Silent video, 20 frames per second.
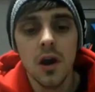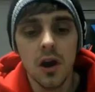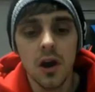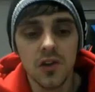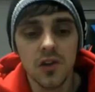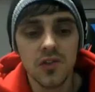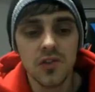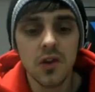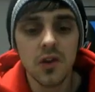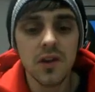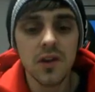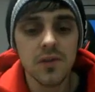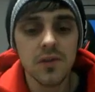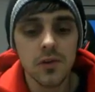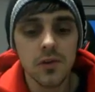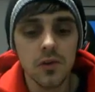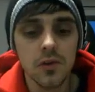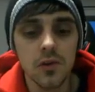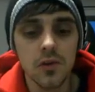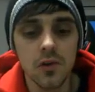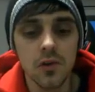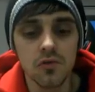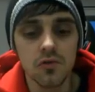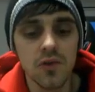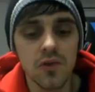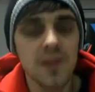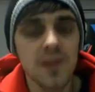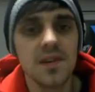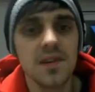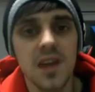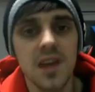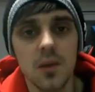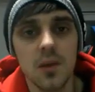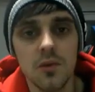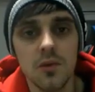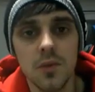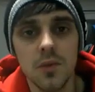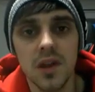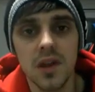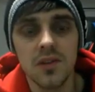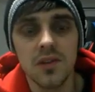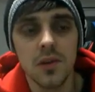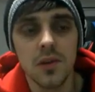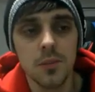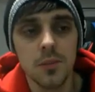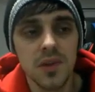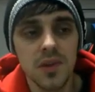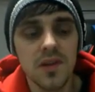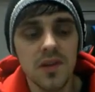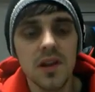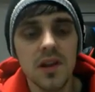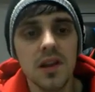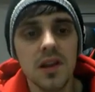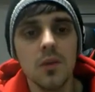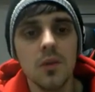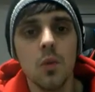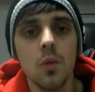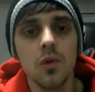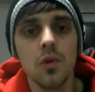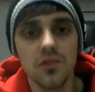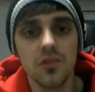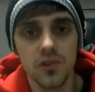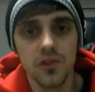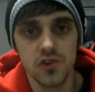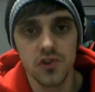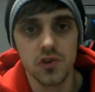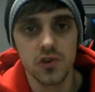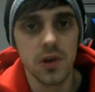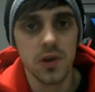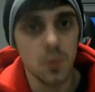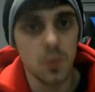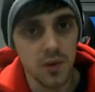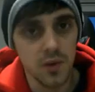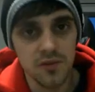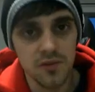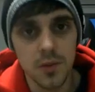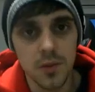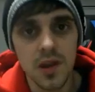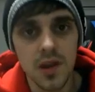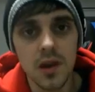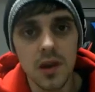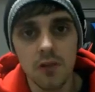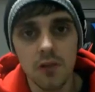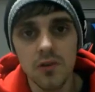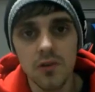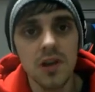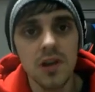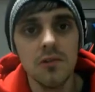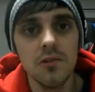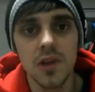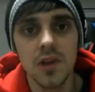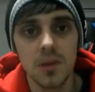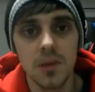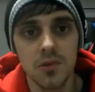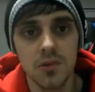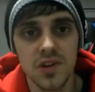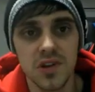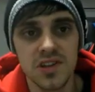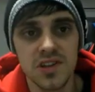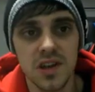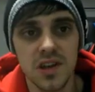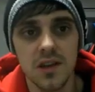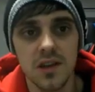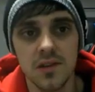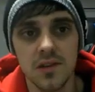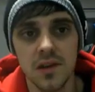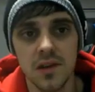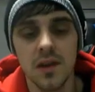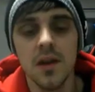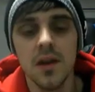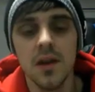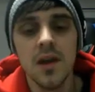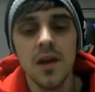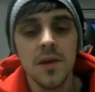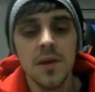are starting to resonate with me and particularly want to join with me. I really, really appreciate it.